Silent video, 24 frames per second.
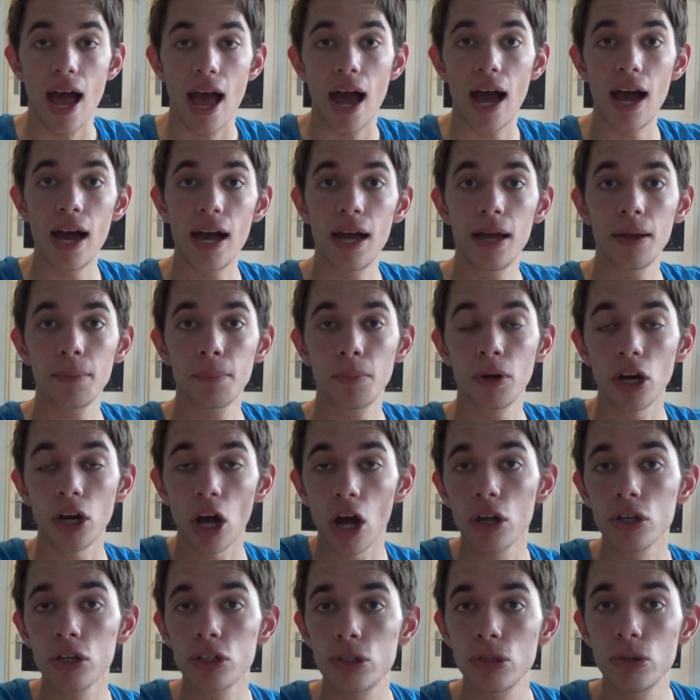But
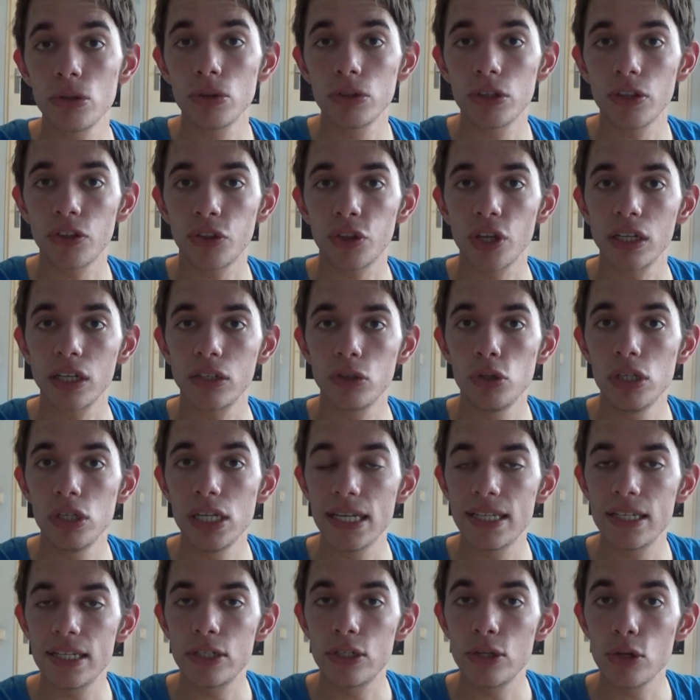on to the thing you
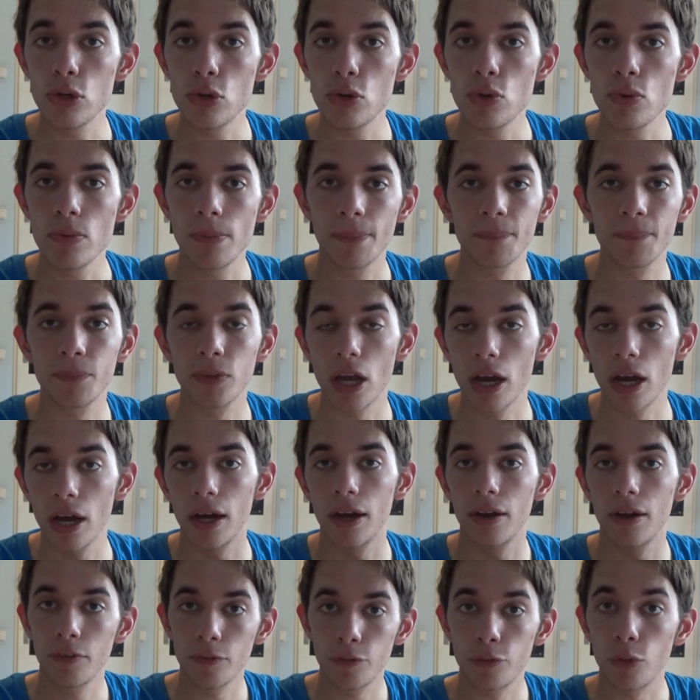need to do
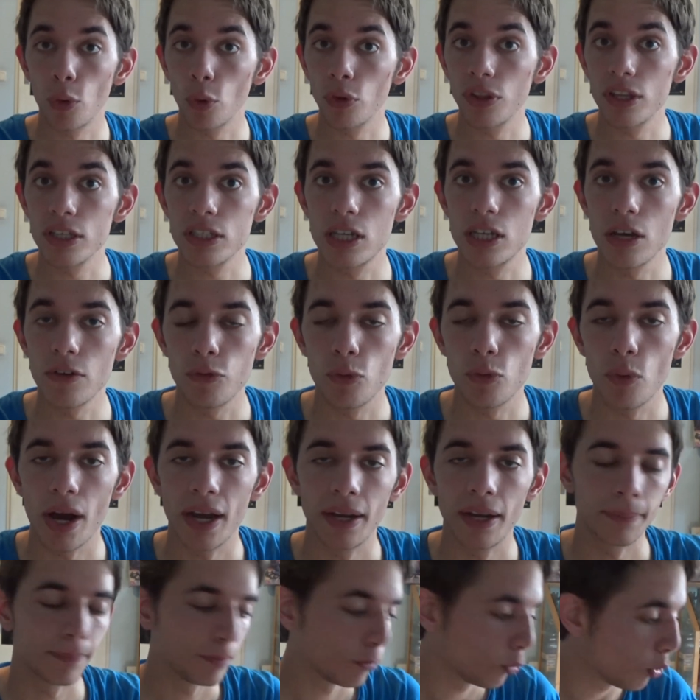for this
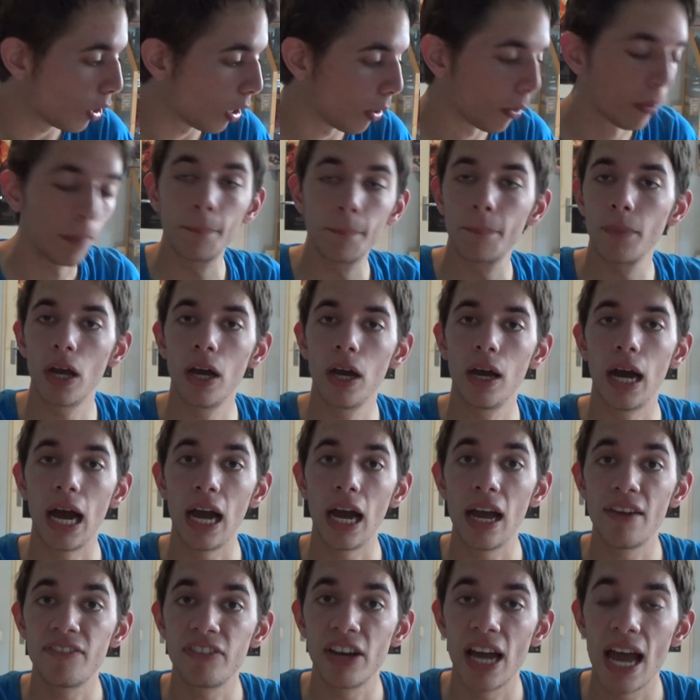giveaway. Well,
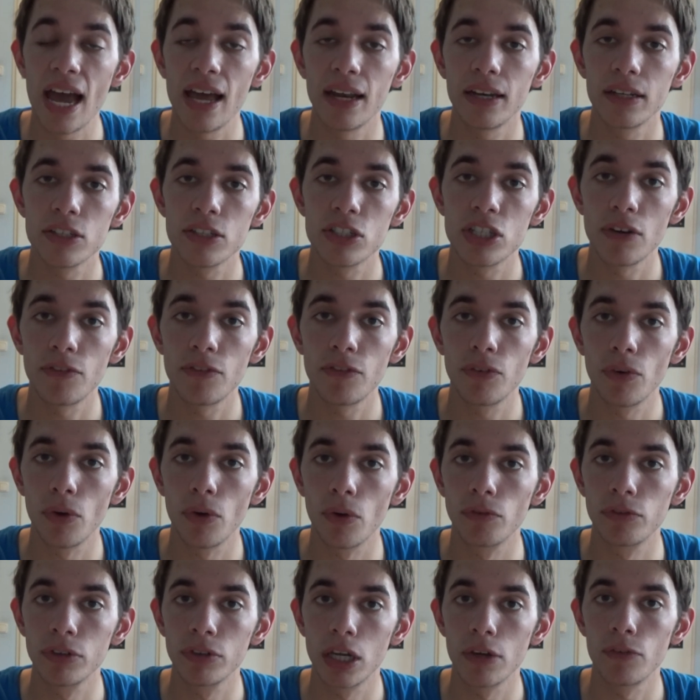I've had
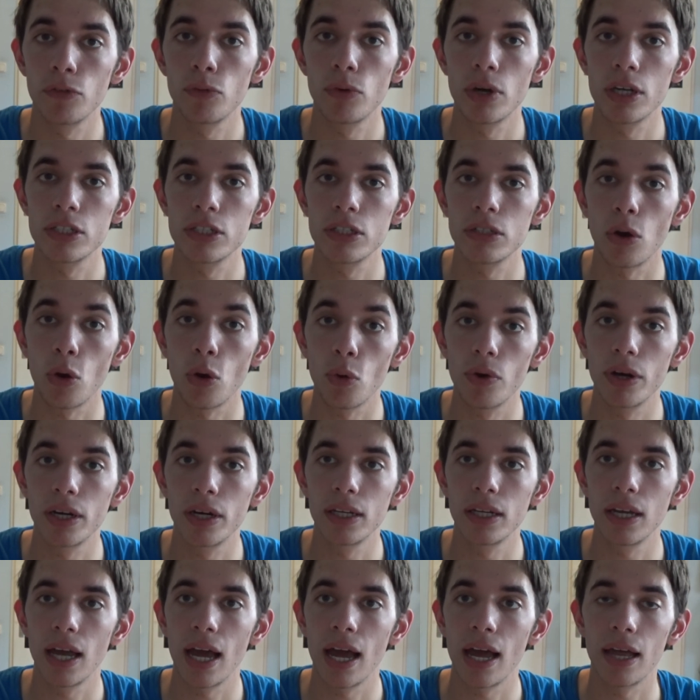several giveaways
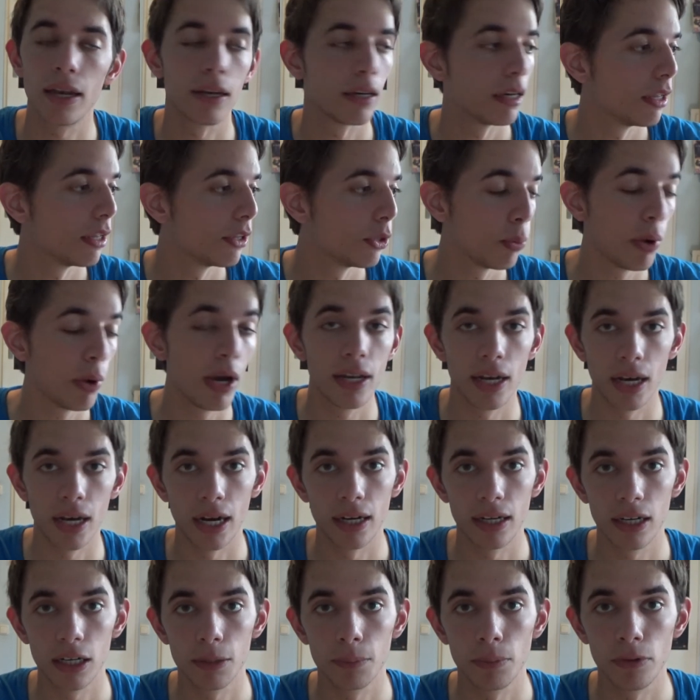already, and the way that I
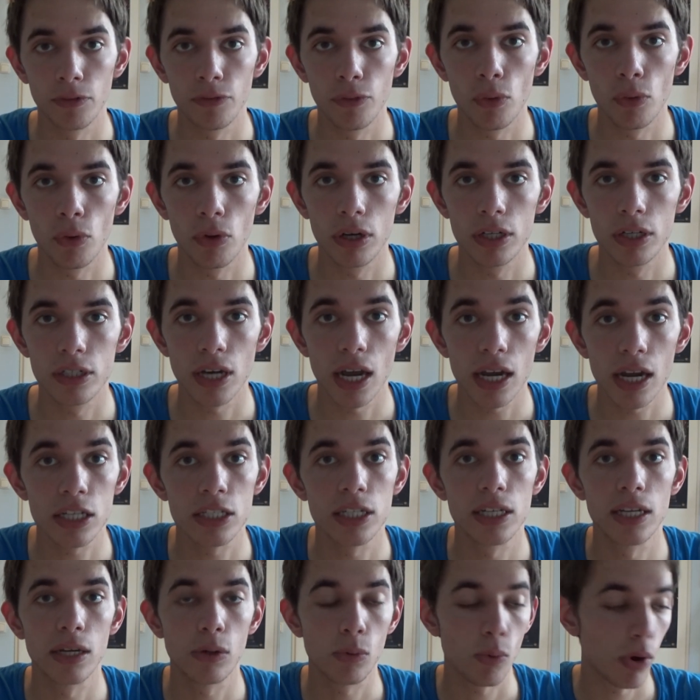did it before is
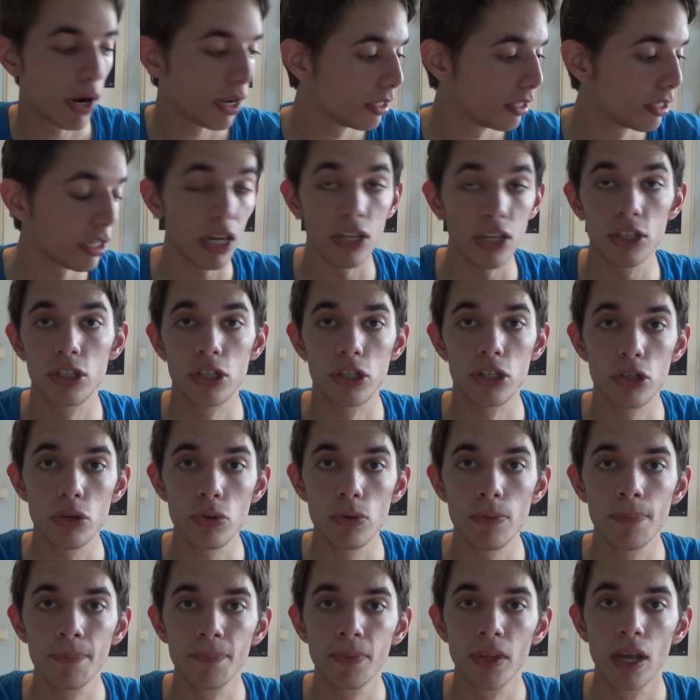actually quite nice to
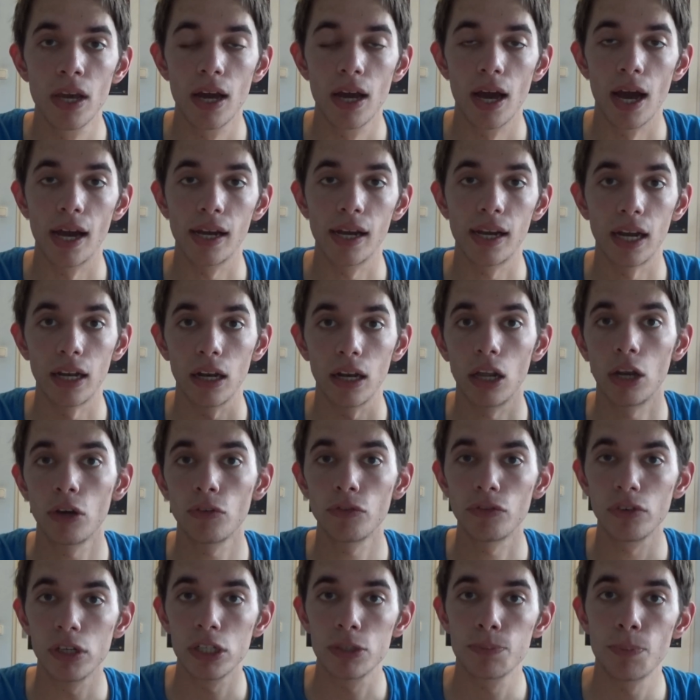do. I got a lot
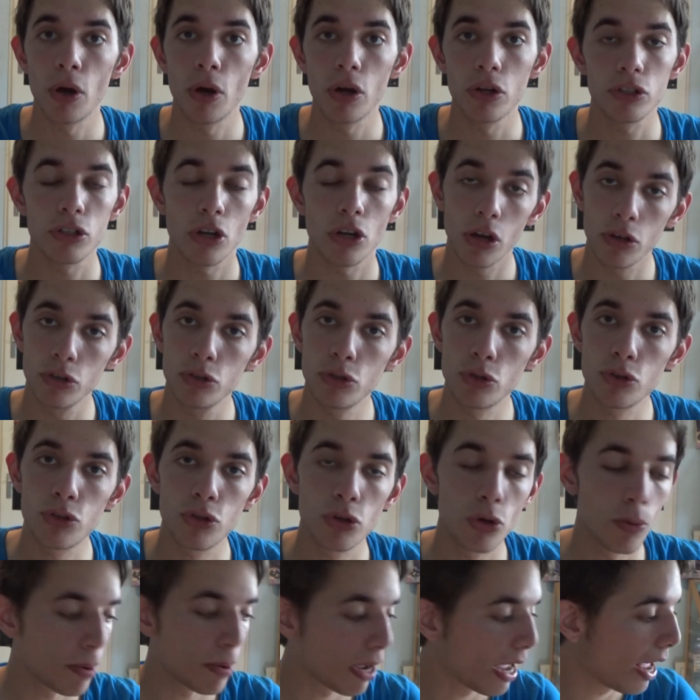of response on
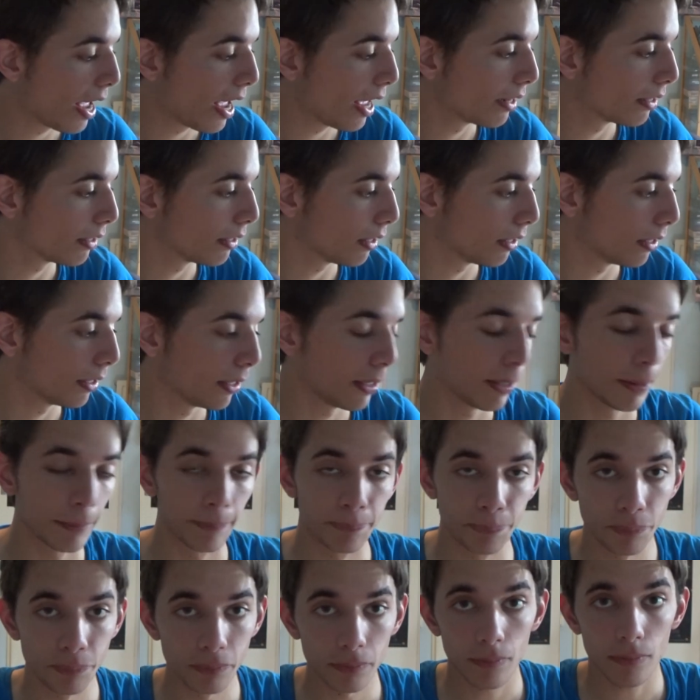YouTube,
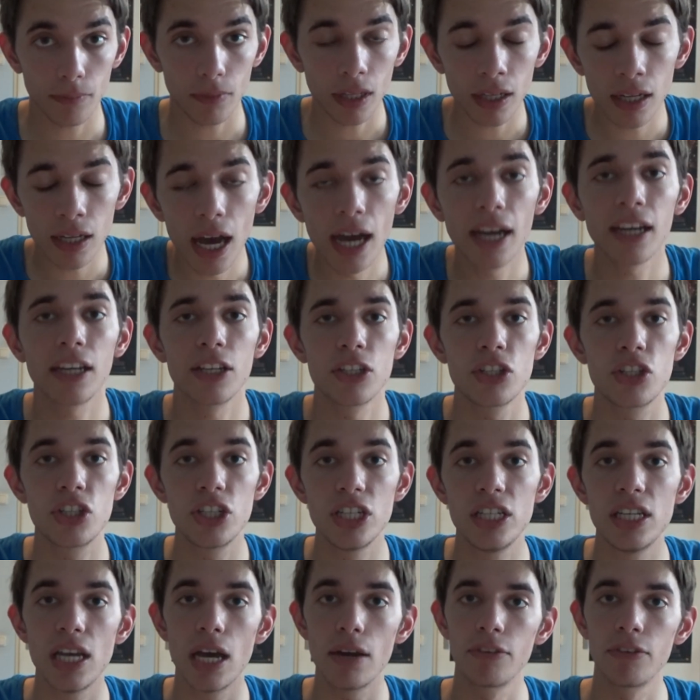and I can
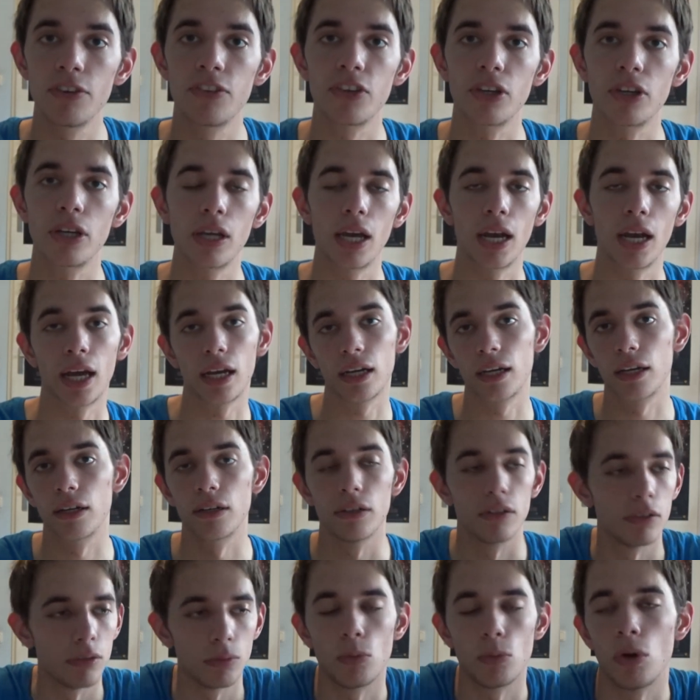see everything, and I
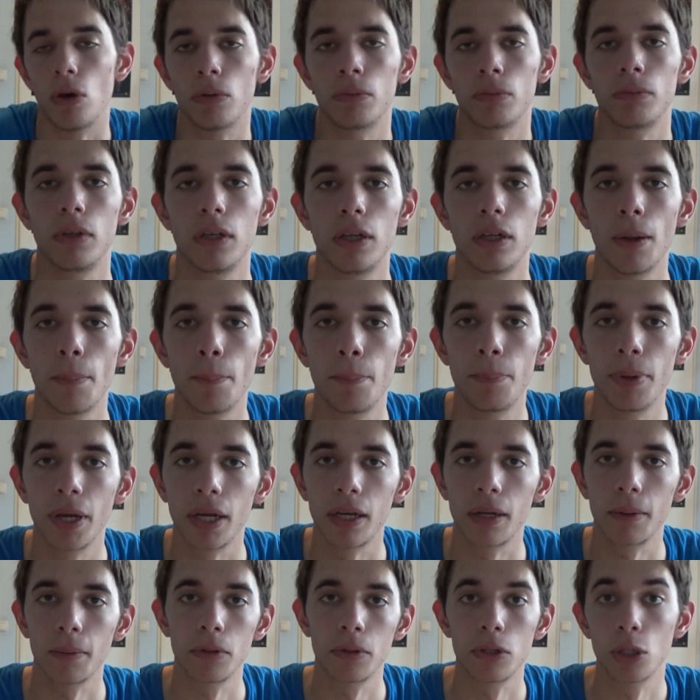can, well,
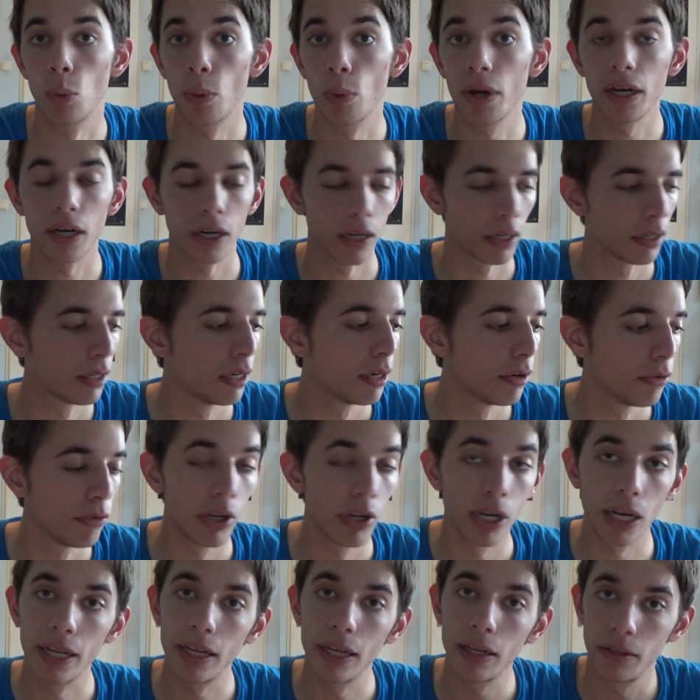pick the winner
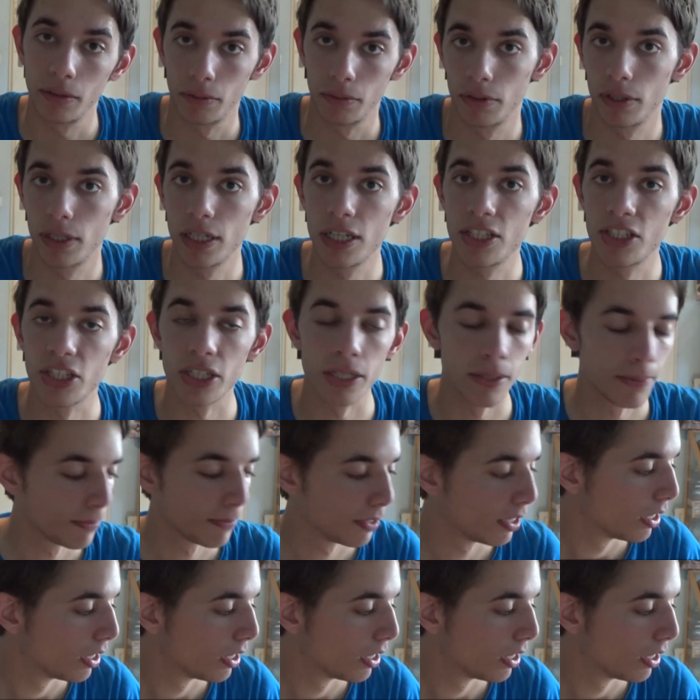really easy.